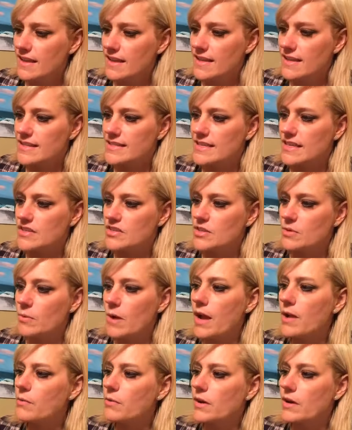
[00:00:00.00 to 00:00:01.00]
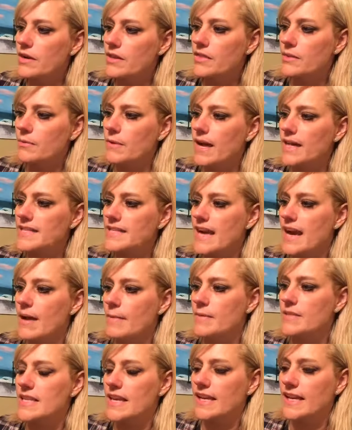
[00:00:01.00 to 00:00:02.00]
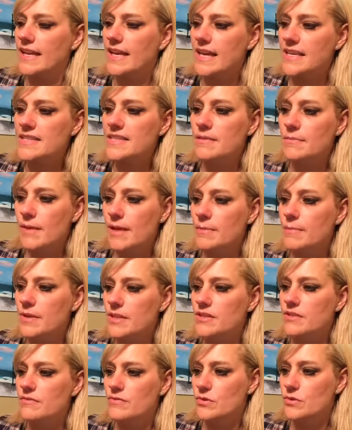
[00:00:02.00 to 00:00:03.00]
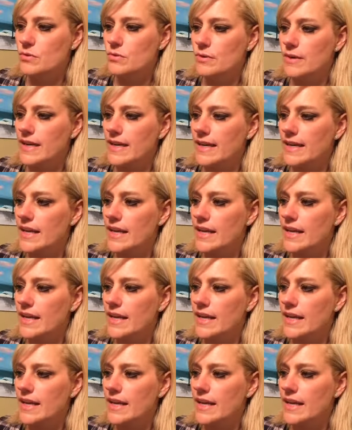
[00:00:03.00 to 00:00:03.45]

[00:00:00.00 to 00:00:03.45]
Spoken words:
says, the right word at the right time is like a custom-made piece of jewelry,